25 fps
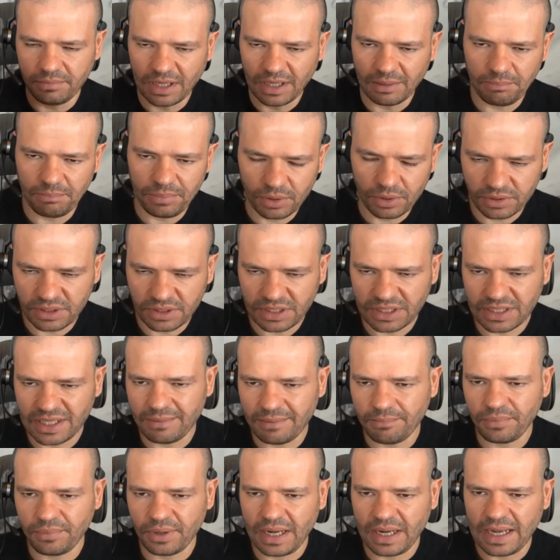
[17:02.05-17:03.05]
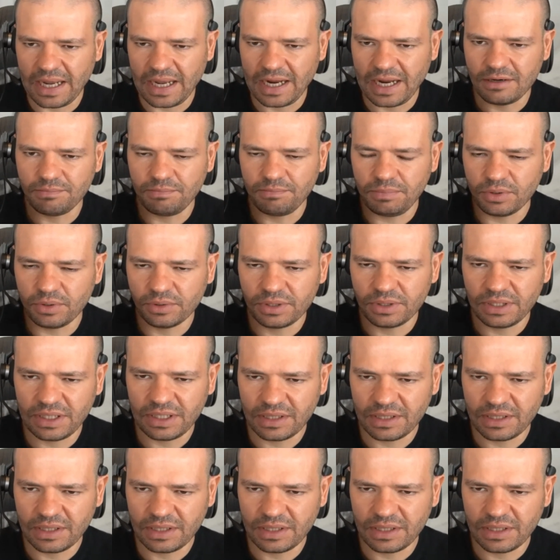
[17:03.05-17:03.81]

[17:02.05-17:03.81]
are building their brand, building